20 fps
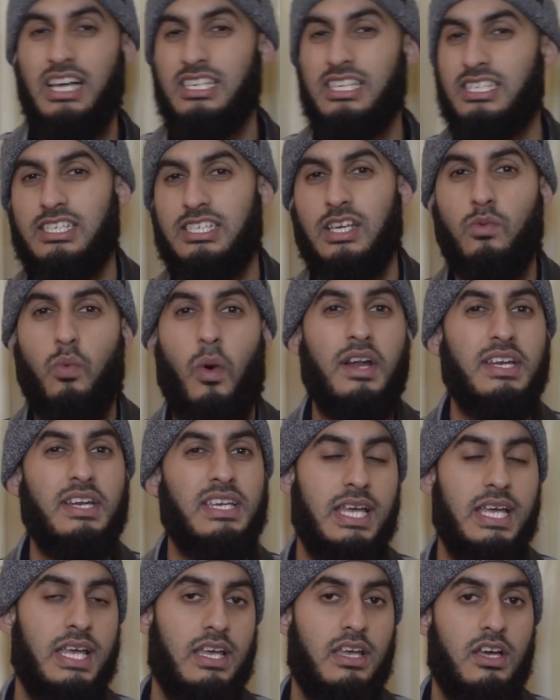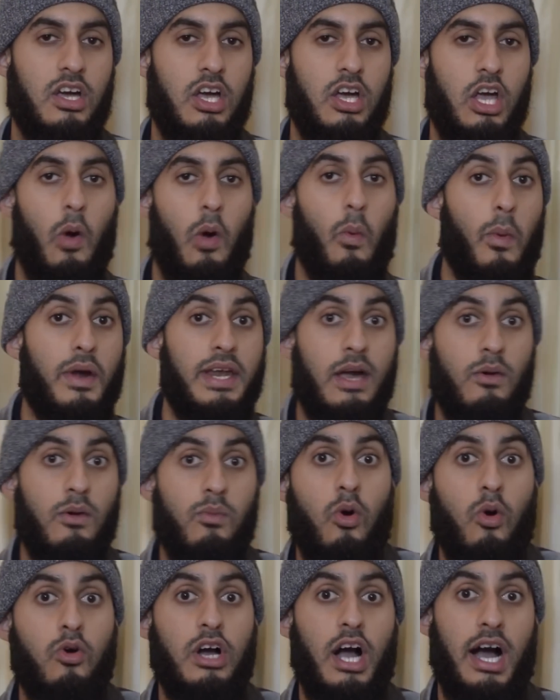She said, one day when I
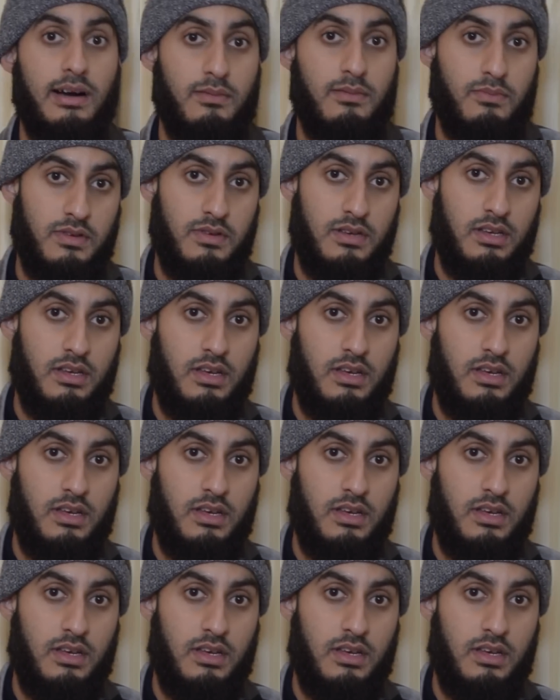woke up,